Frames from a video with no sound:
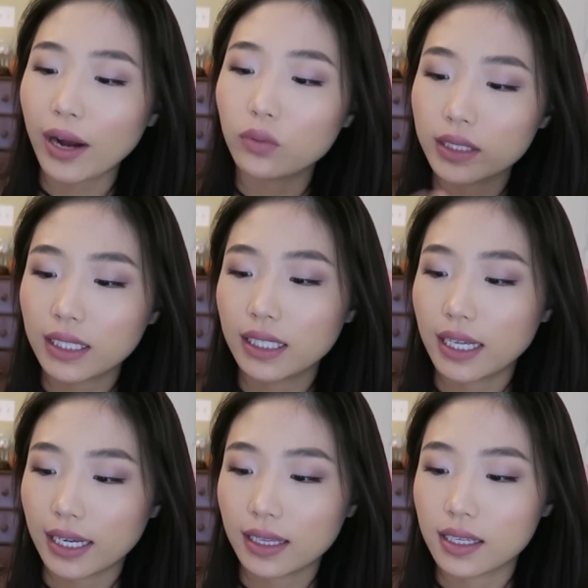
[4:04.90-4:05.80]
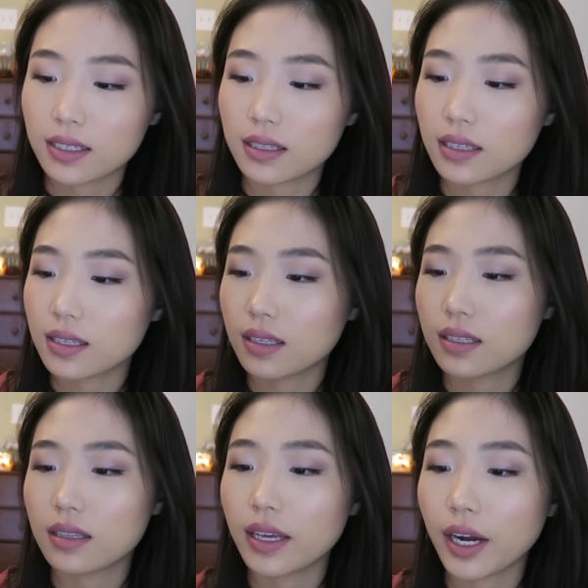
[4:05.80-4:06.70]
I really like this. This
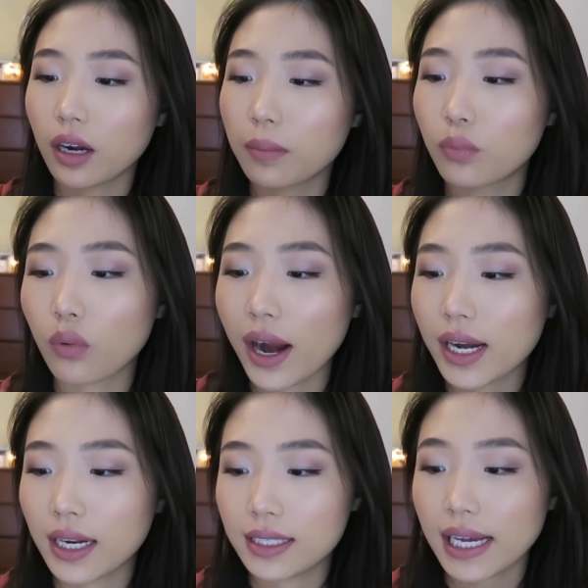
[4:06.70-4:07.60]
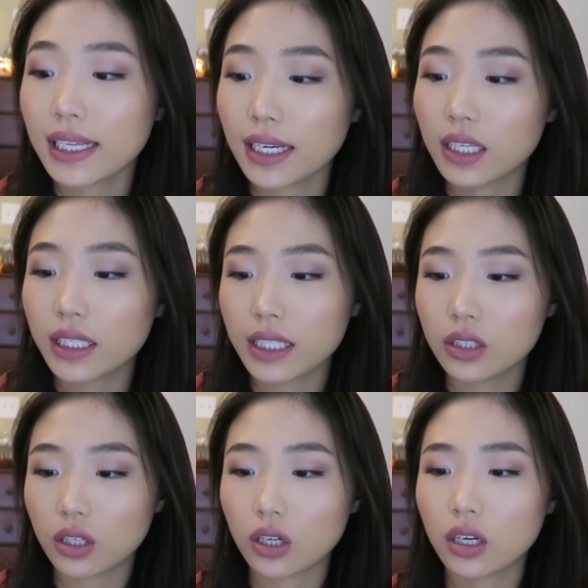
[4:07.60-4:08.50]
is their Brightening Daily
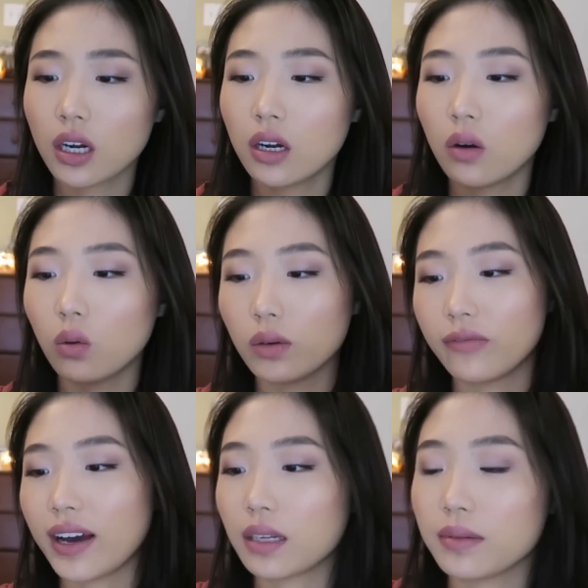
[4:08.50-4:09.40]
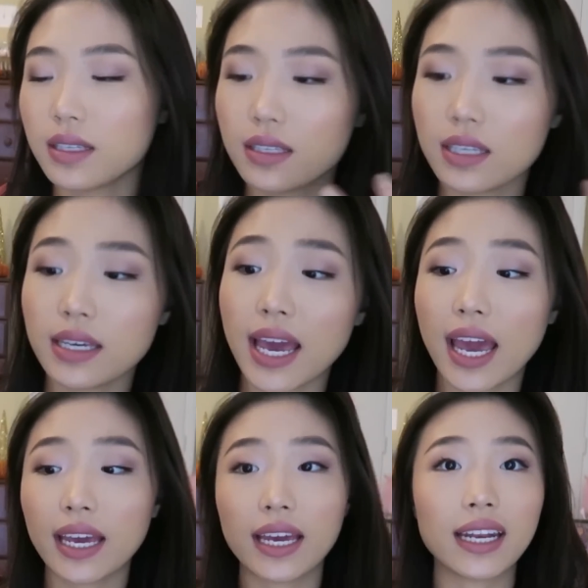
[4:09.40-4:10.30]
Cleanser with vitamin C,
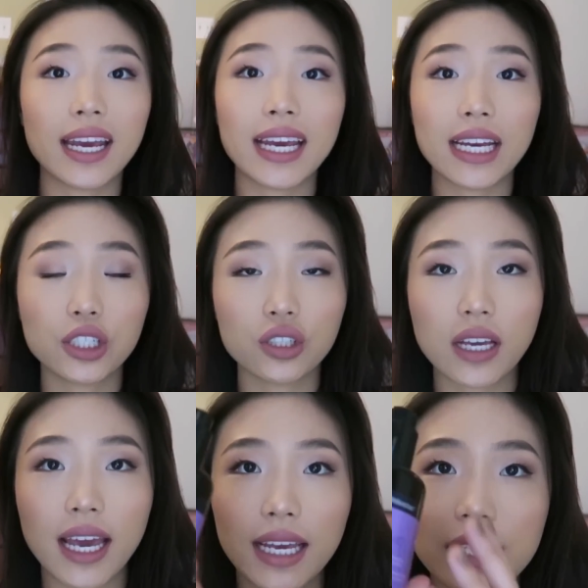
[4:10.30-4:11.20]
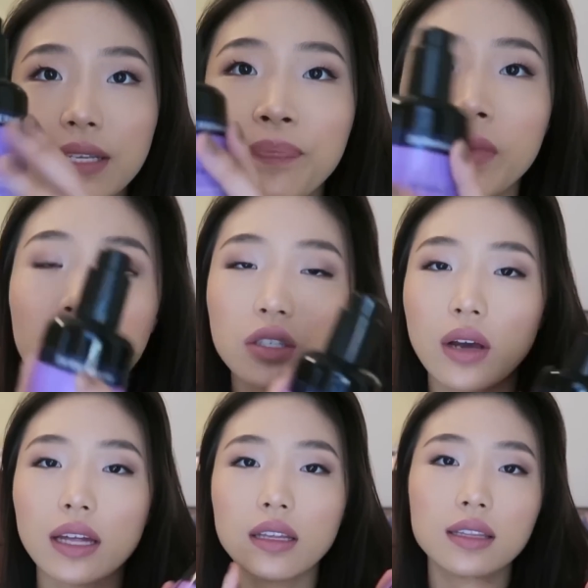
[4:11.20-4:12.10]
A, and AHAs. So
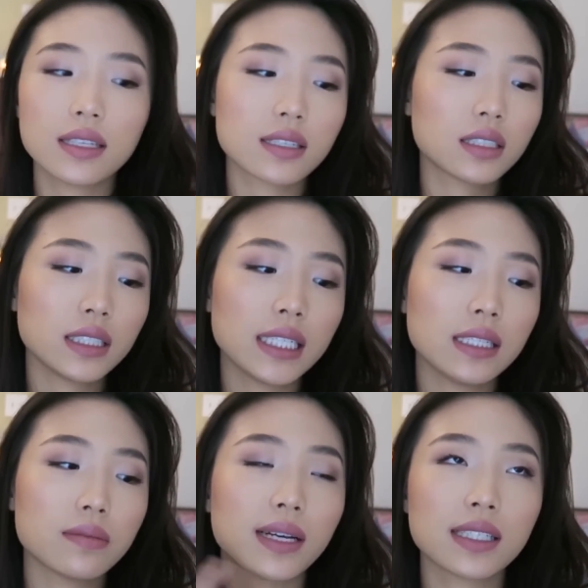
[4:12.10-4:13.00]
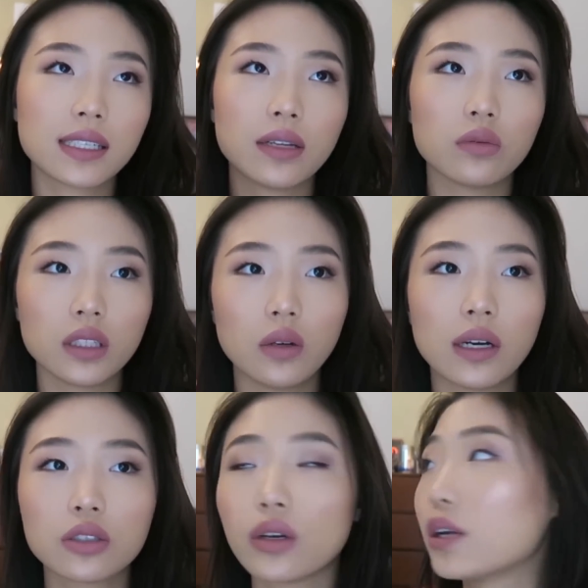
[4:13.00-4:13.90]
I think this cleans my skin really
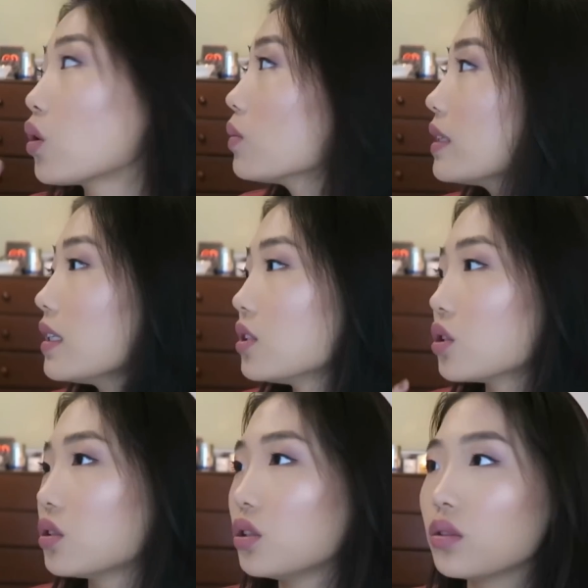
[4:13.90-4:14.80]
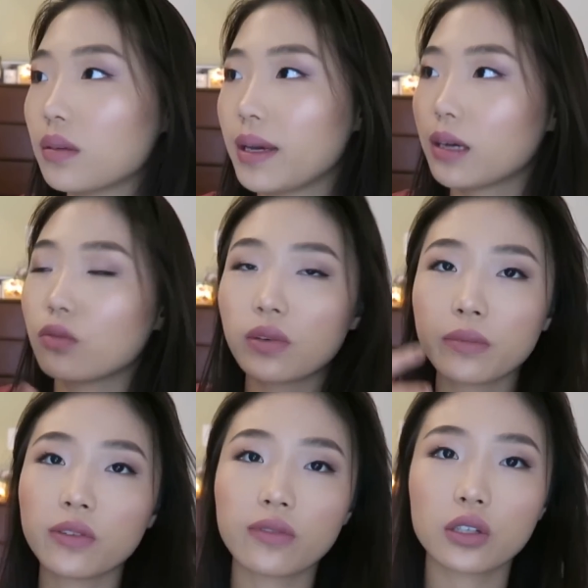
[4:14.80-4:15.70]
well. So I normally just use a makeup
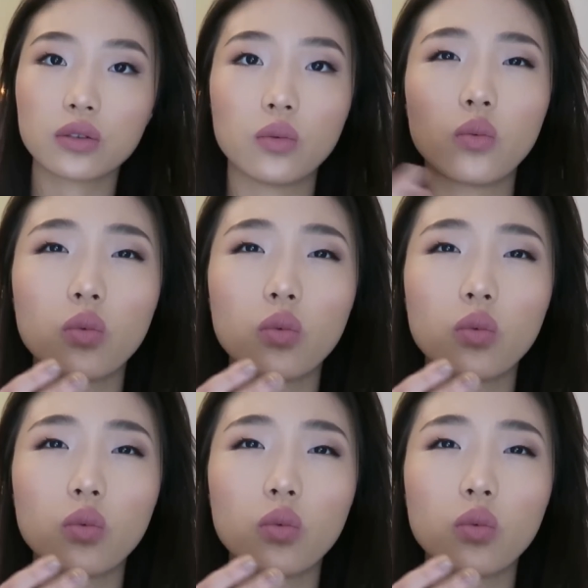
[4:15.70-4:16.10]
remover to